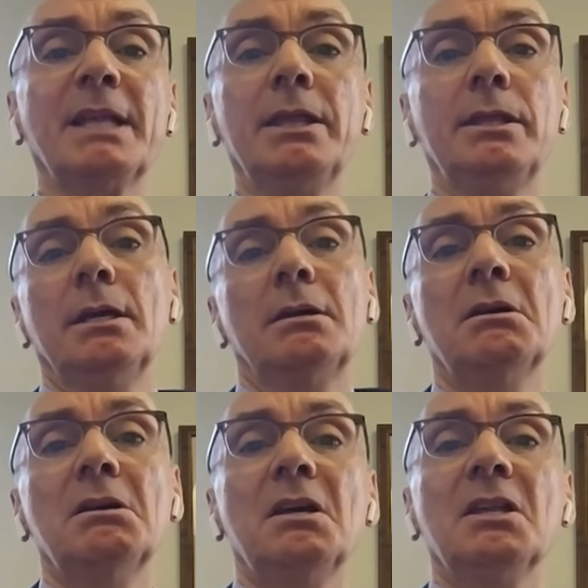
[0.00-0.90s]
but I
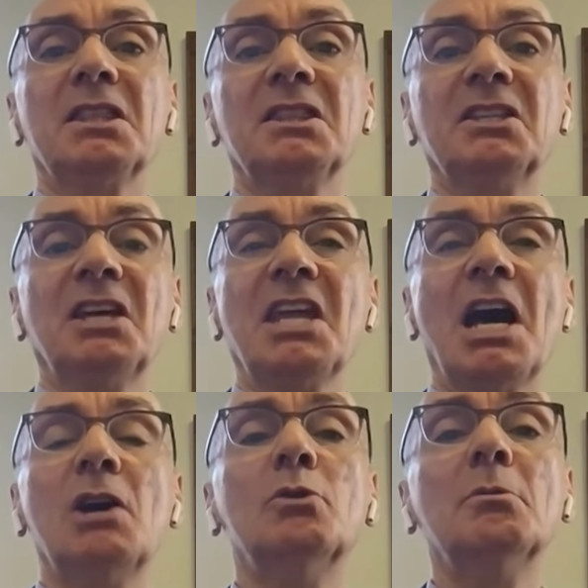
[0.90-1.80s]
think that
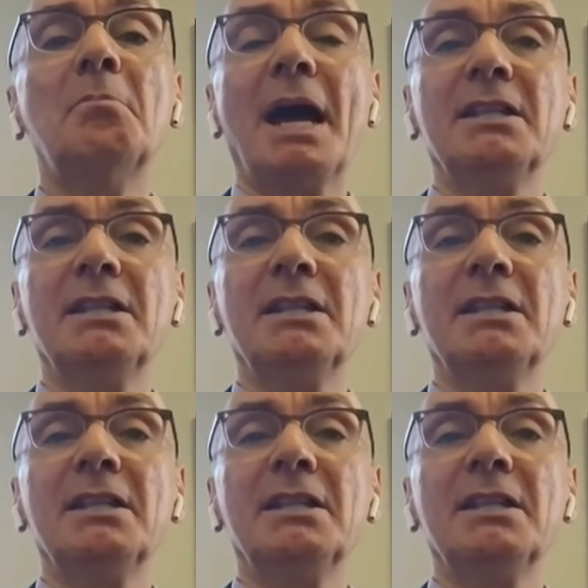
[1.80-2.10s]
Netanyahu,